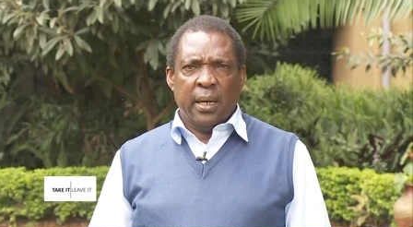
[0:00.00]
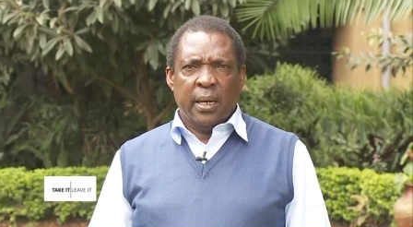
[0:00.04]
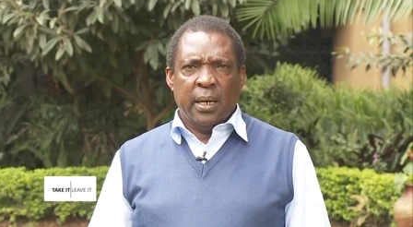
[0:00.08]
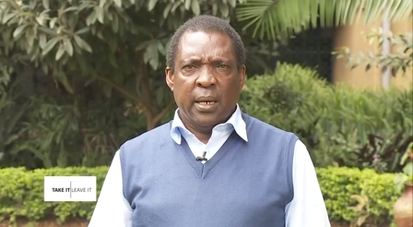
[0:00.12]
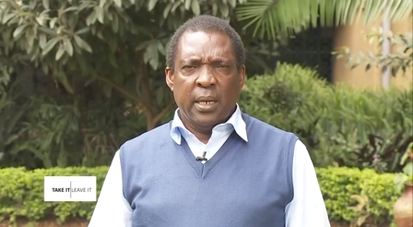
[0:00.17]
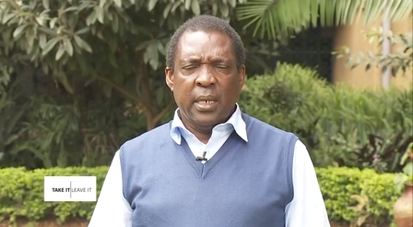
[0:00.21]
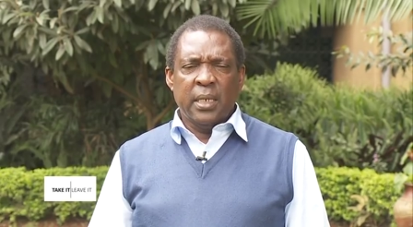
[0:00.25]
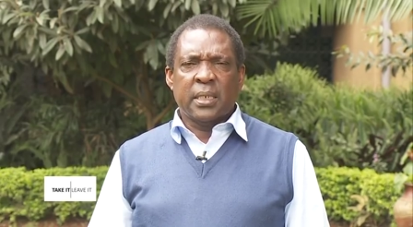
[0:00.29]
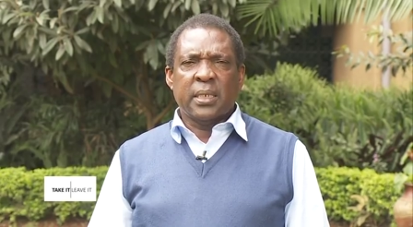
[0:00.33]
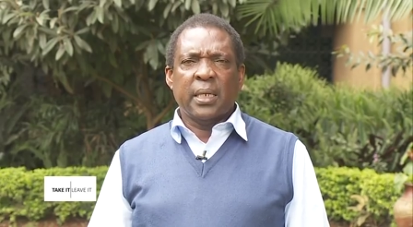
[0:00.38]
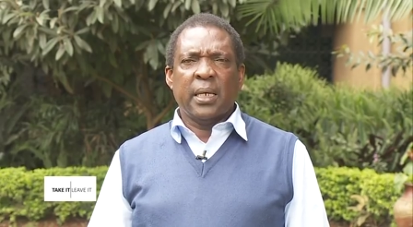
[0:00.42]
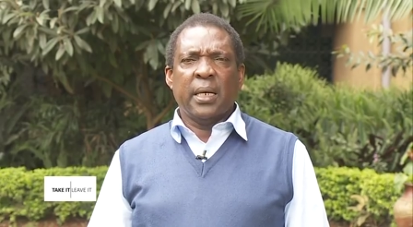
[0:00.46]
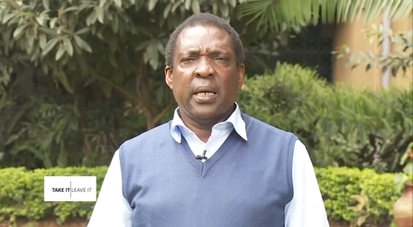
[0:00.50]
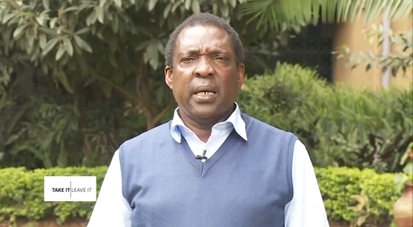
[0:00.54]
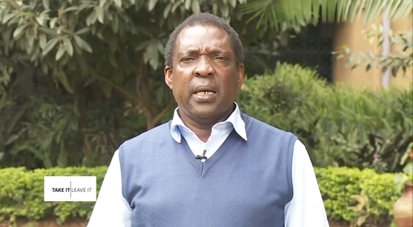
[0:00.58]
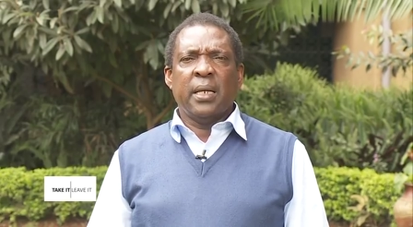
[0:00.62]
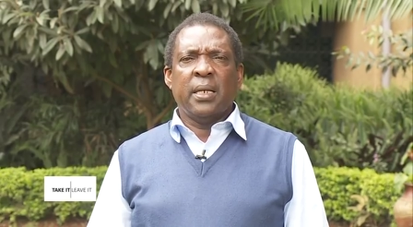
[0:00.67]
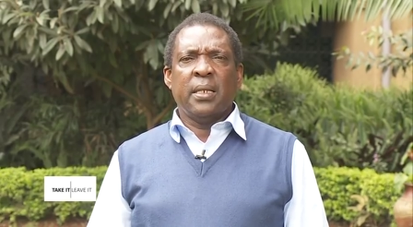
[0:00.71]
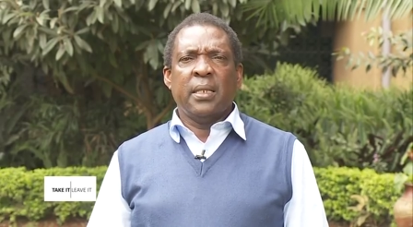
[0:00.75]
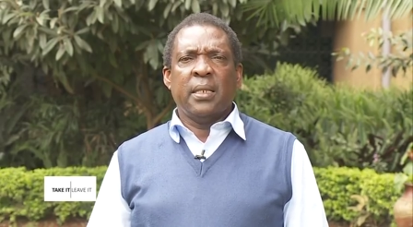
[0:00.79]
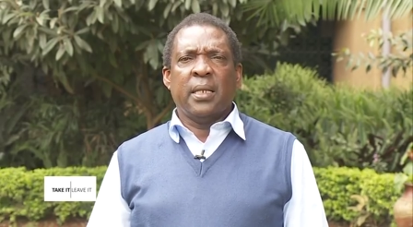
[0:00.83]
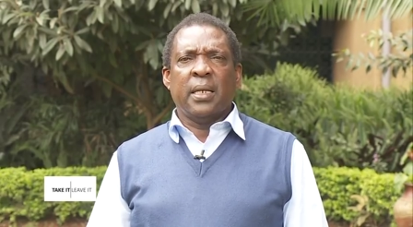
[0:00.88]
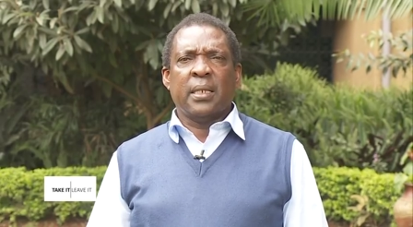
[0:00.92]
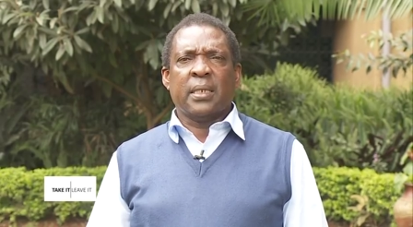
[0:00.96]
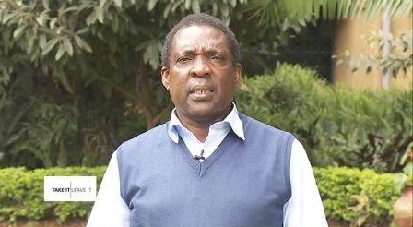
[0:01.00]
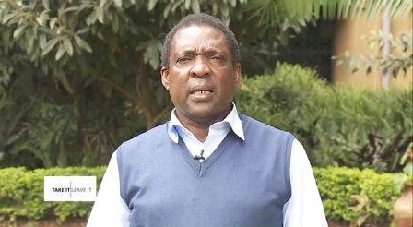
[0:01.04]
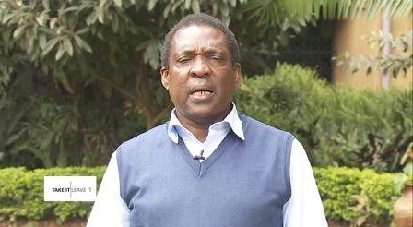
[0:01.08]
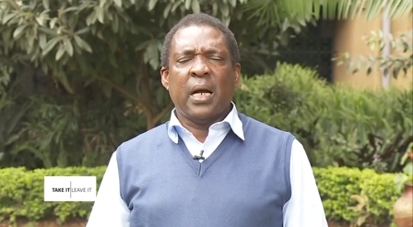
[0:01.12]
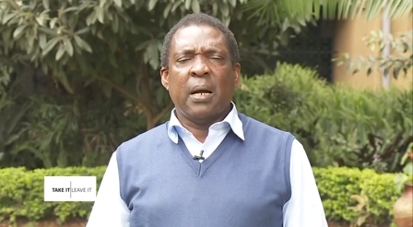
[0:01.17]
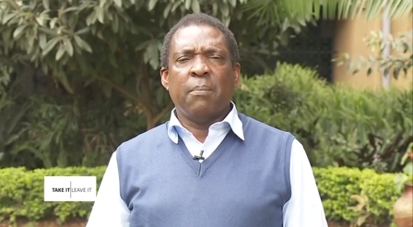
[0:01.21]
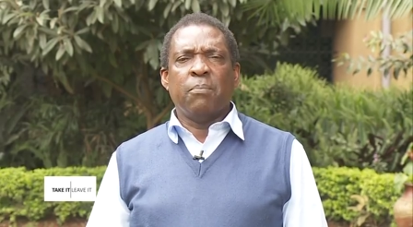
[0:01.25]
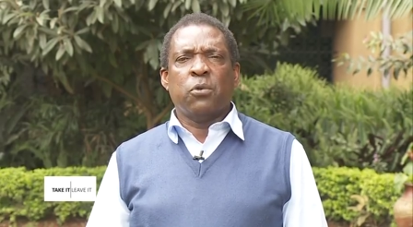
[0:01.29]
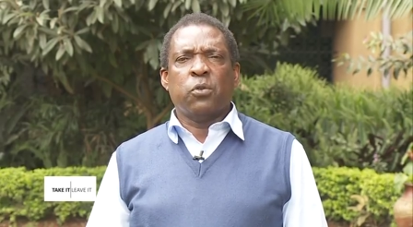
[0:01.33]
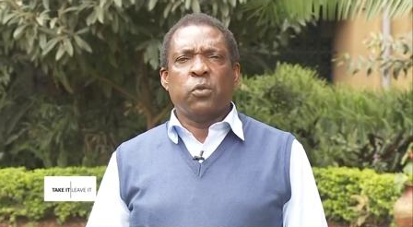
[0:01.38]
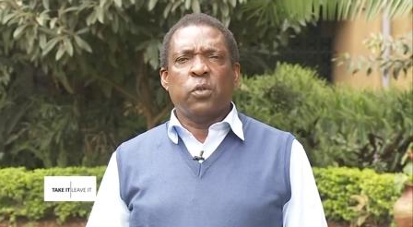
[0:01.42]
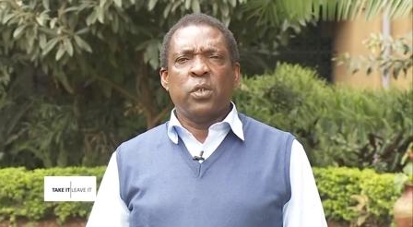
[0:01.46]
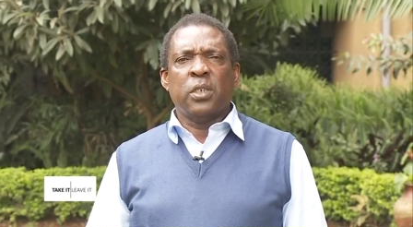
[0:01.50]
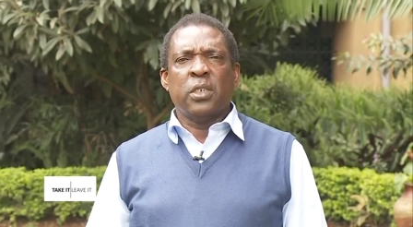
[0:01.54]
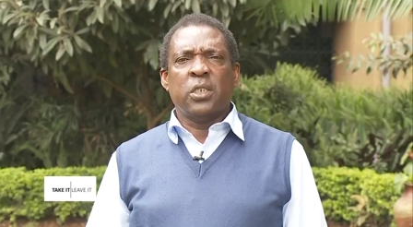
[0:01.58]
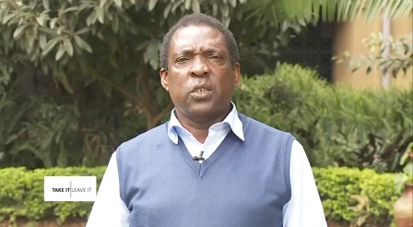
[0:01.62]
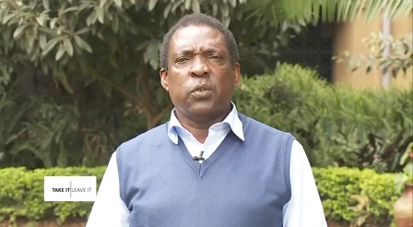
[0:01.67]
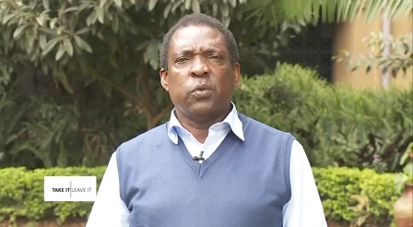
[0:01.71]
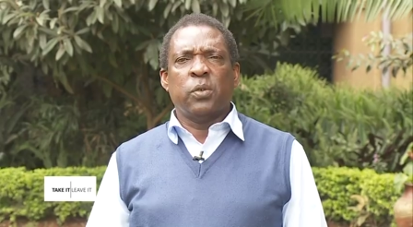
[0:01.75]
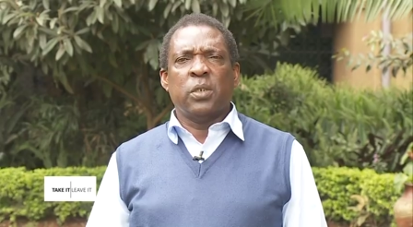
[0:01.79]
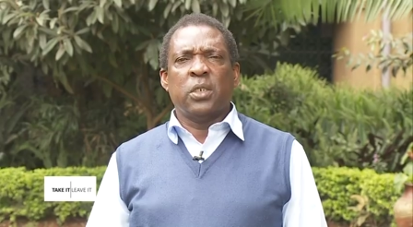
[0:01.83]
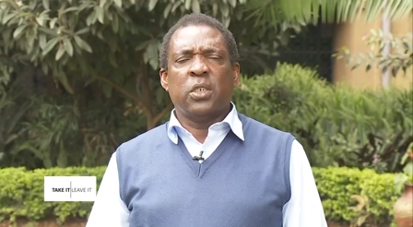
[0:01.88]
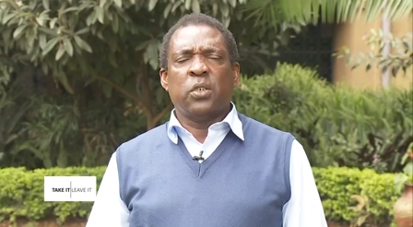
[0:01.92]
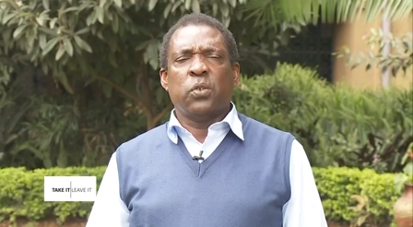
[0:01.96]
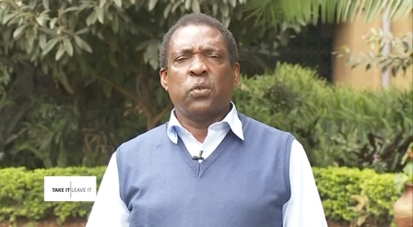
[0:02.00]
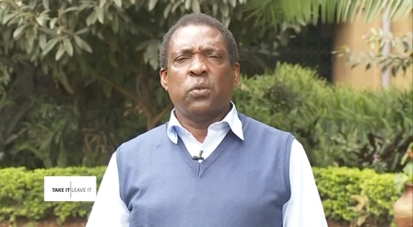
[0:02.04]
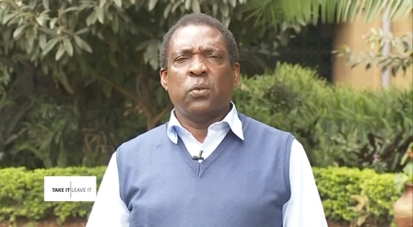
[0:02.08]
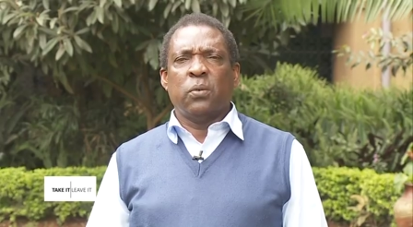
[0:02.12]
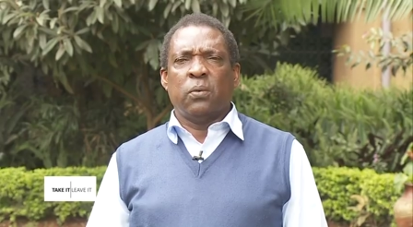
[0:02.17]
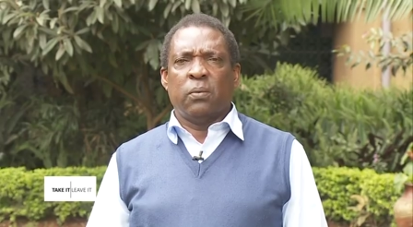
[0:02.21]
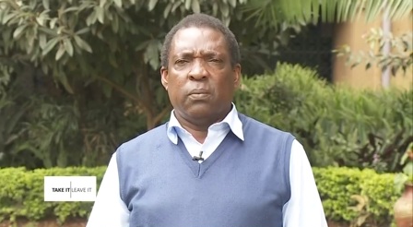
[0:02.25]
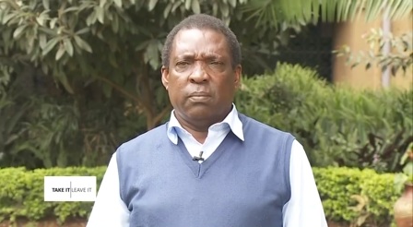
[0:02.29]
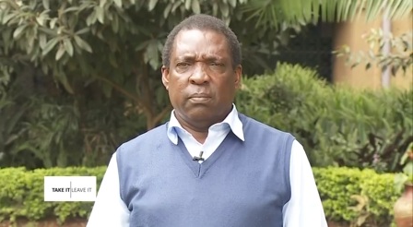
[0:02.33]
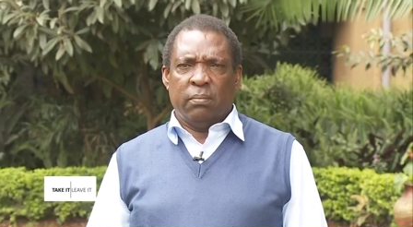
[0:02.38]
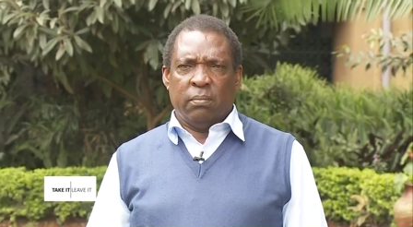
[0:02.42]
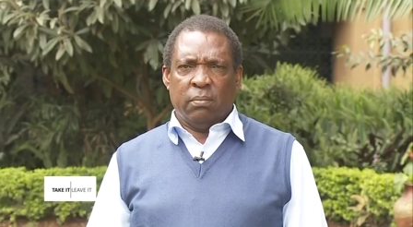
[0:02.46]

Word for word: He said that come 2022,